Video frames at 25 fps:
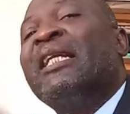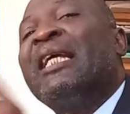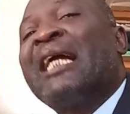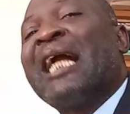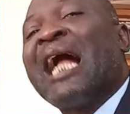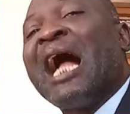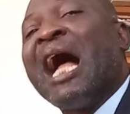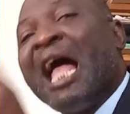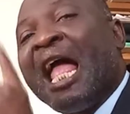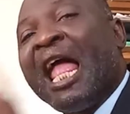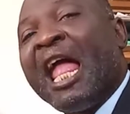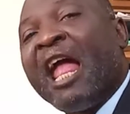the
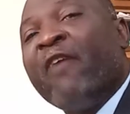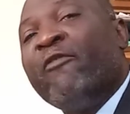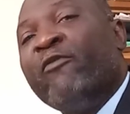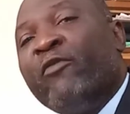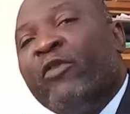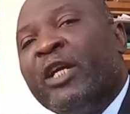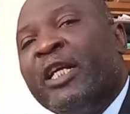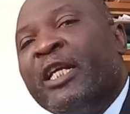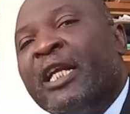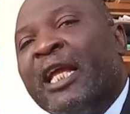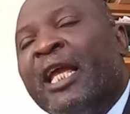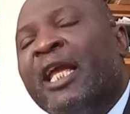car
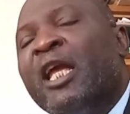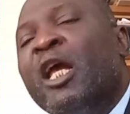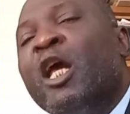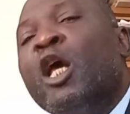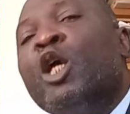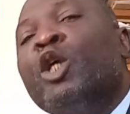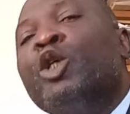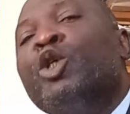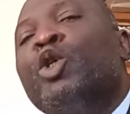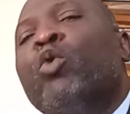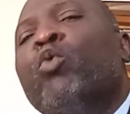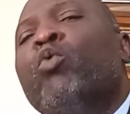every day,
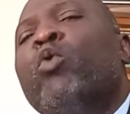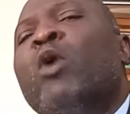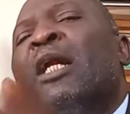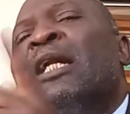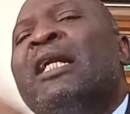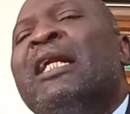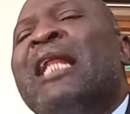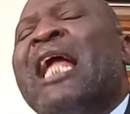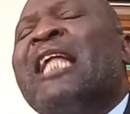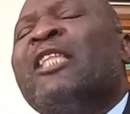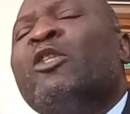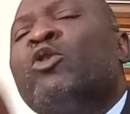you will
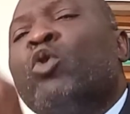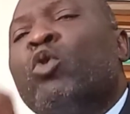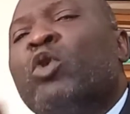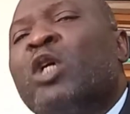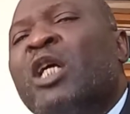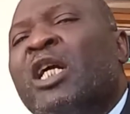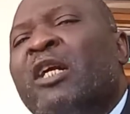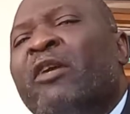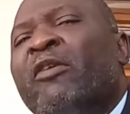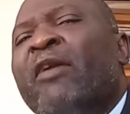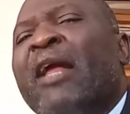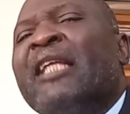learn to
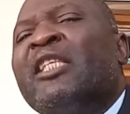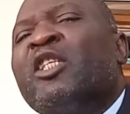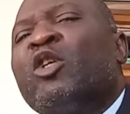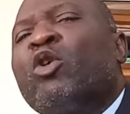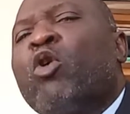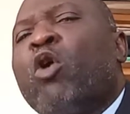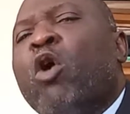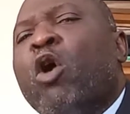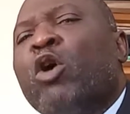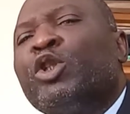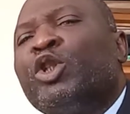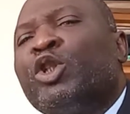create
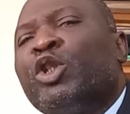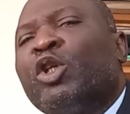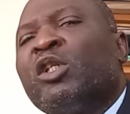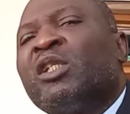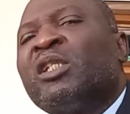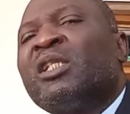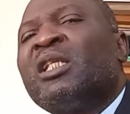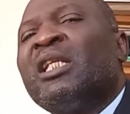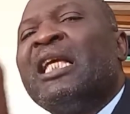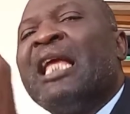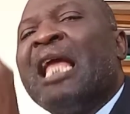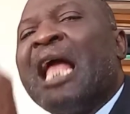
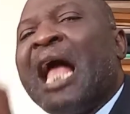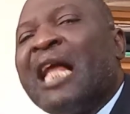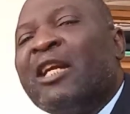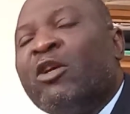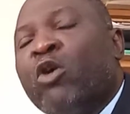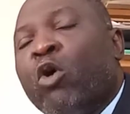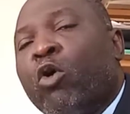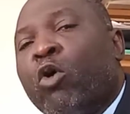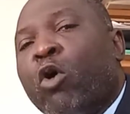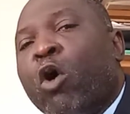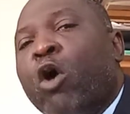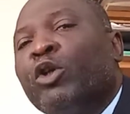consciously and
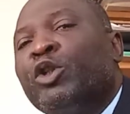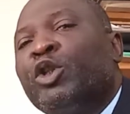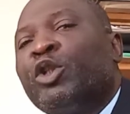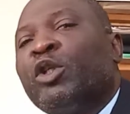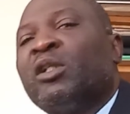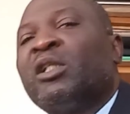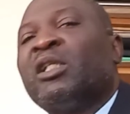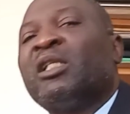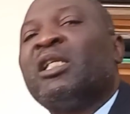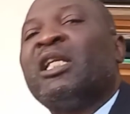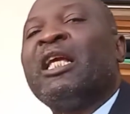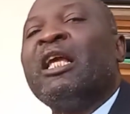
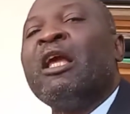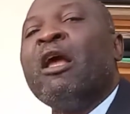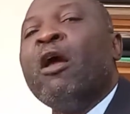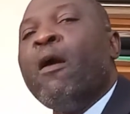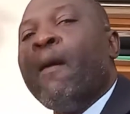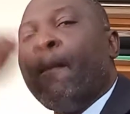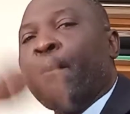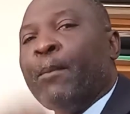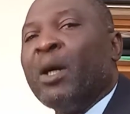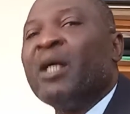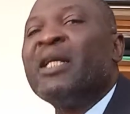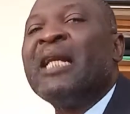unconsciously
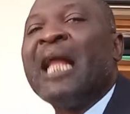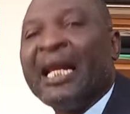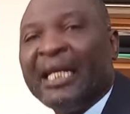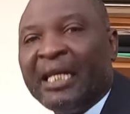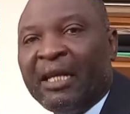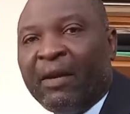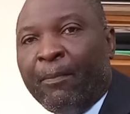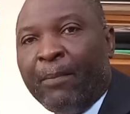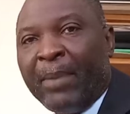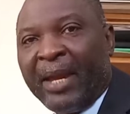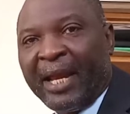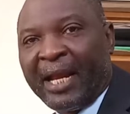more than
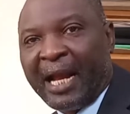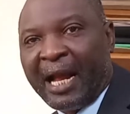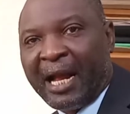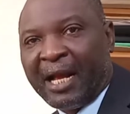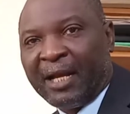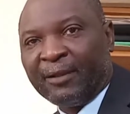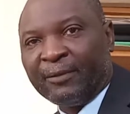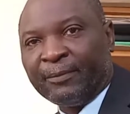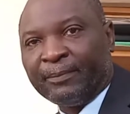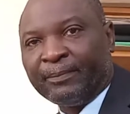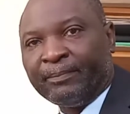the maker.